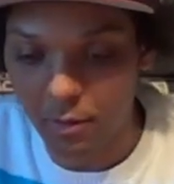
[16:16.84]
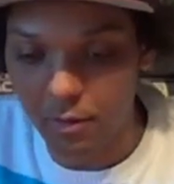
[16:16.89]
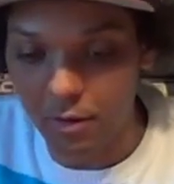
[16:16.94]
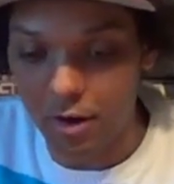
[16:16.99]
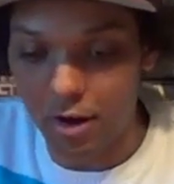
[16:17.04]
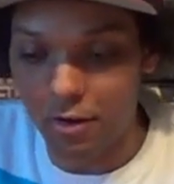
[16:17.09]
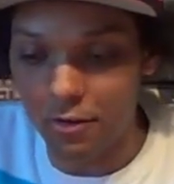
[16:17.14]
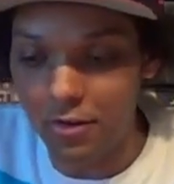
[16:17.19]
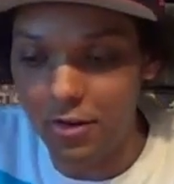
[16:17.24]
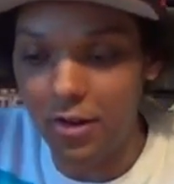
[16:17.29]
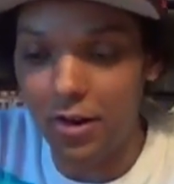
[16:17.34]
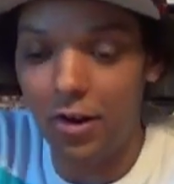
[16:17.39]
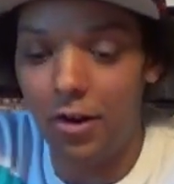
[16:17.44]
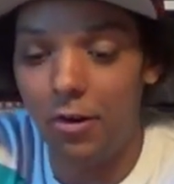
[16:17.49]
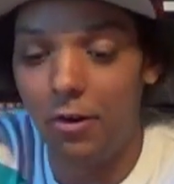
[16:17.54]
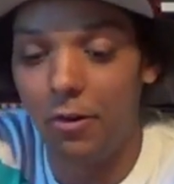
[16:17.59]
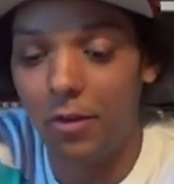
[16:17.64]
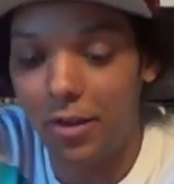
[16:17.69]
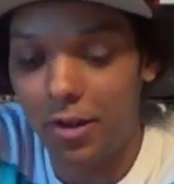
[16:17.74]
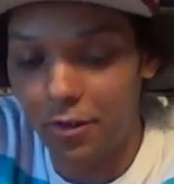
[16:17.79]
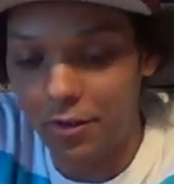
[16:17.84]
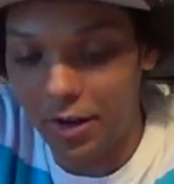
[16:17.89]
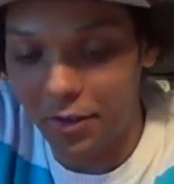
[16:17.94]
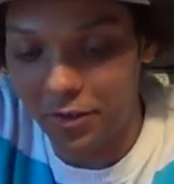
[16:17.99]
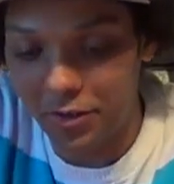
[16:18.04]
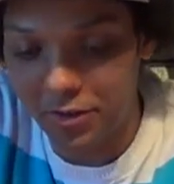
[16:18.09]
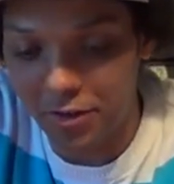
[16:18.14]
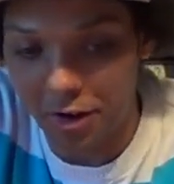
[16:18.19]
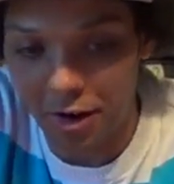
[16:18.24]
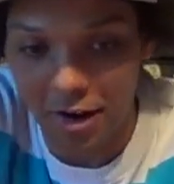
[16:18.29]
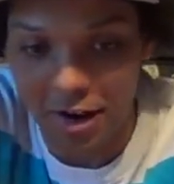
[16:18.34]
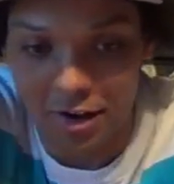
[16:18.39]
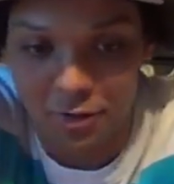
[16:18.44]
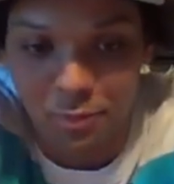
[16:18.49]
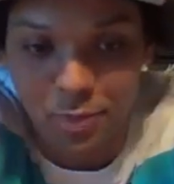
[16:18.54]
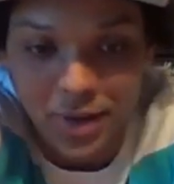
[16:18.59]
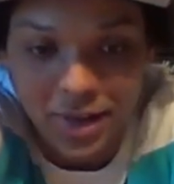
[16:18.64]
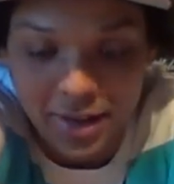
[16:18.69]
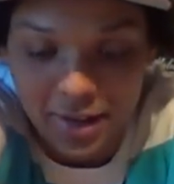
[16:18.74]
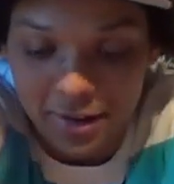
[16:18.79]
Oh no, they've gone down the
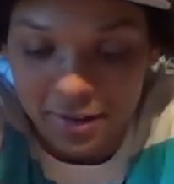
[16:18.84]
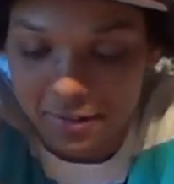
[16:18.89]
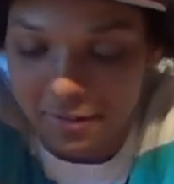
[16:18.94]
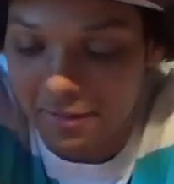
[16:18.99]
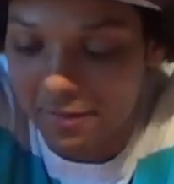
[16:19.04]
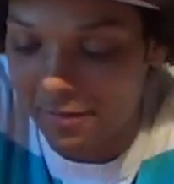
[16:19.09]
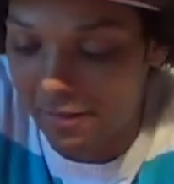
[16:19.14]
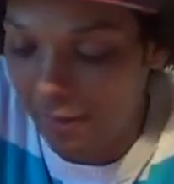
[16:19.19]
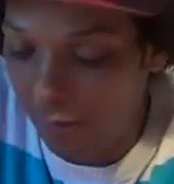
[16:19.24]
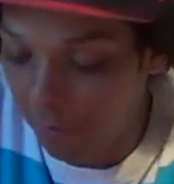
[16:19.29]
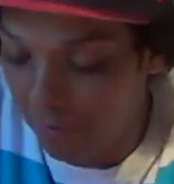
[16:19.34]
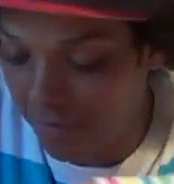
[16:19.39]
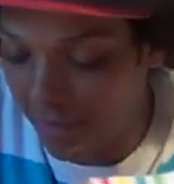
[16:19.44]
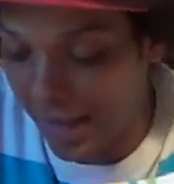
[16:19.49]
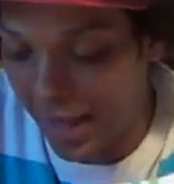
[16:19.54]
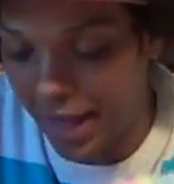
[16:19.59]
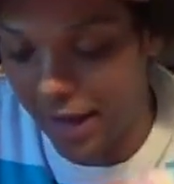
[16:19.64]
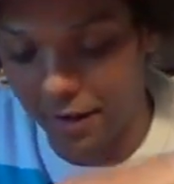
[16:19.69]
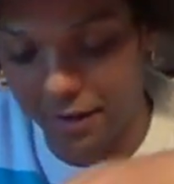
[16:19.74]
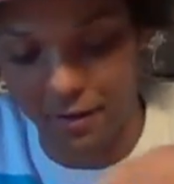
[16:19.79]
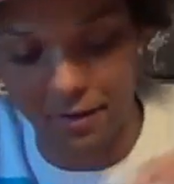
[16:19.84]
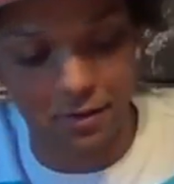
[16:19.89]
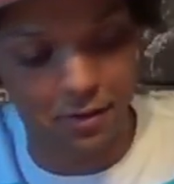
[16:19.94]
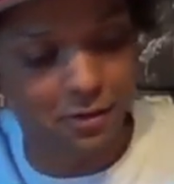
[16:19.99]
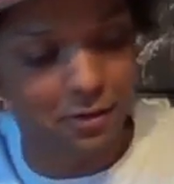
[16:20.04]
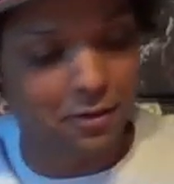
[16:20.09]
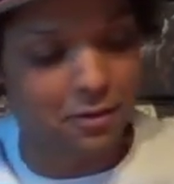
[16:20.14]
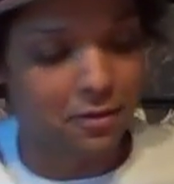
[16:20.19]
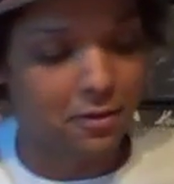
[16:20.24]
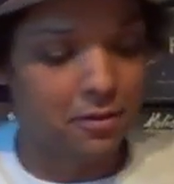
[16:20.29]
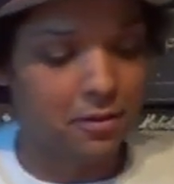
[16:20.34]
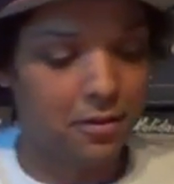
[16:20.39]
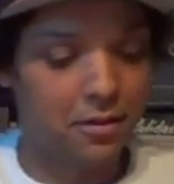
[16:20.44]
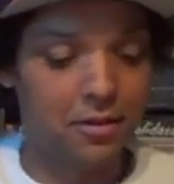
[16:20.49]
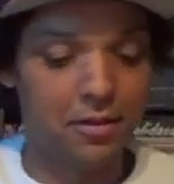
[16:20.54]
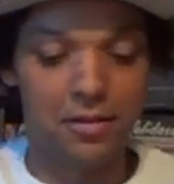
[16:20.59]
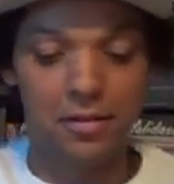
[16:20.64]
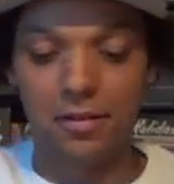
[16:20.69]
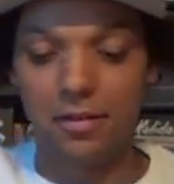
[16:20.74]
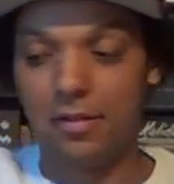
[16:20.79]
Skylax pit. They're all dead.
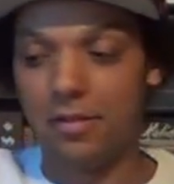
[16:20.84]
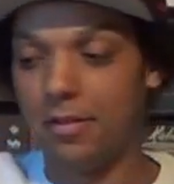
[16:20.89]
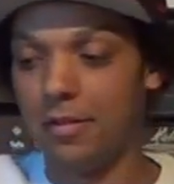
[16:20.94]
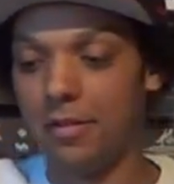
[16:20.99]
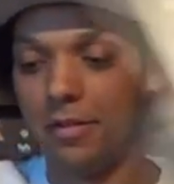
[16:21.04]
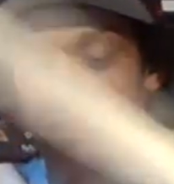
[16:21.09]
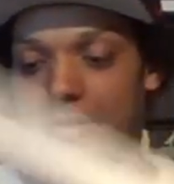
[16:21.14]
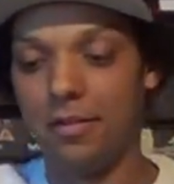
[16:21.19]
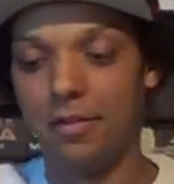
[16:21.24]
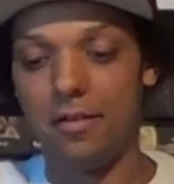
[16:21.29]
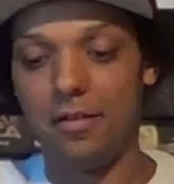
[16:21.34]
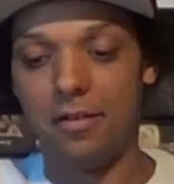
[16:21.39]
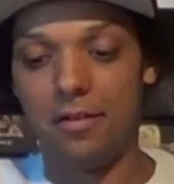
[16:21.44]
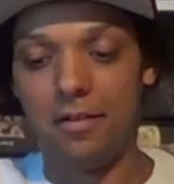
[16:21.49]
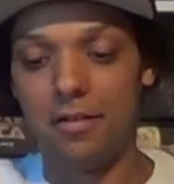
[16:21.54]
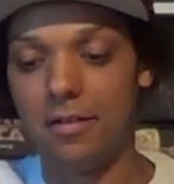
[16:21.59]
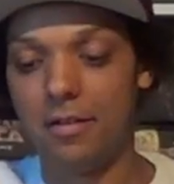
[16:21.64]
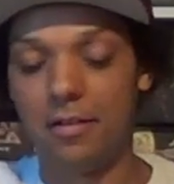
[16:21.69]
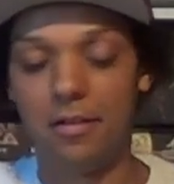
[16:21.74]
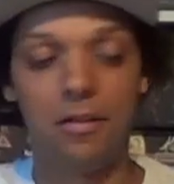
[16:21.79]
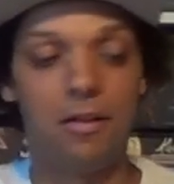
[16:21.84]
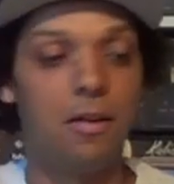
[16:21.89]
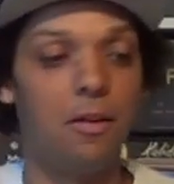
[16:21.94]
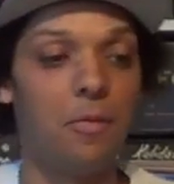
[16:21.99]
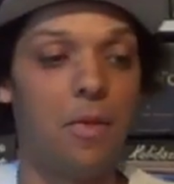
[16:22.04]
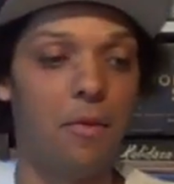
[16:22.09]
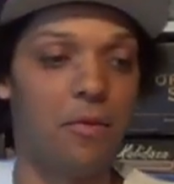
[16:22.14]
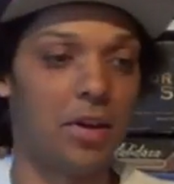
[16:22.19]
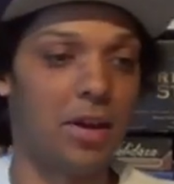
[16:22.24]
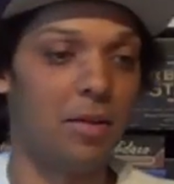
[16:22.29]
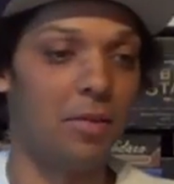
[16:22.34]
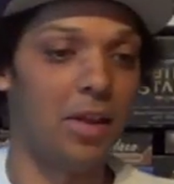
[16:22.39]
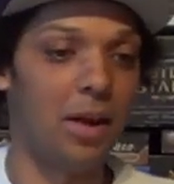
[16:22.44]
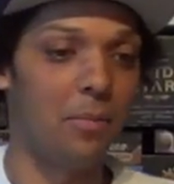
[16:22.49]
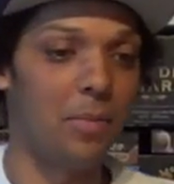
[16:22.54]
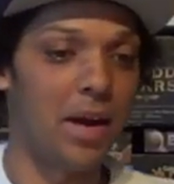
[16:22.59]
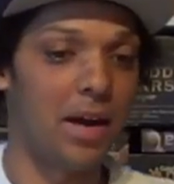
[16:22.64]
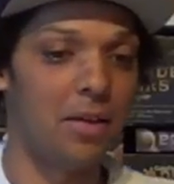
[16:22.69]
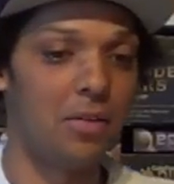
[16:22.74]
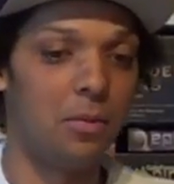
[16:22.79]
I'm never getting
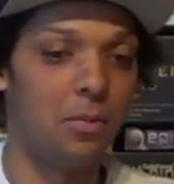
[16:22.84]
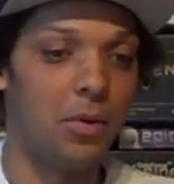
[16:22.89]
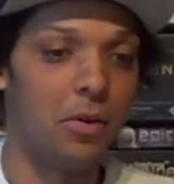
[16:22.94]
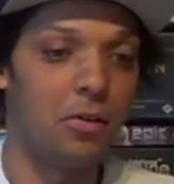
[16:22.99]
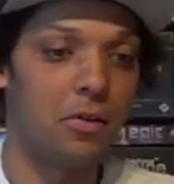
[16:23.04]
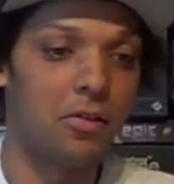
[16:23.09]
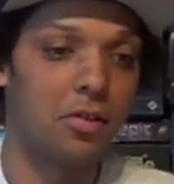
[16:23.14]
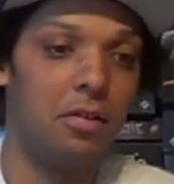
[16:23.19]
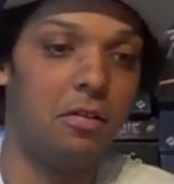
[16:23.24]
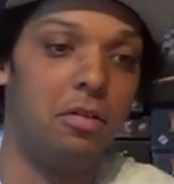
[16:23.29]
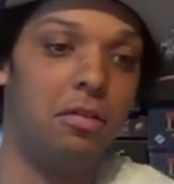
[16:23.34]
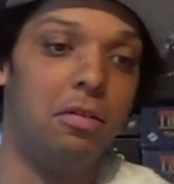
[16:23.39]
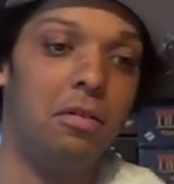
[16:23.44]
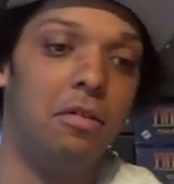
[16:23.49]
that back in the box.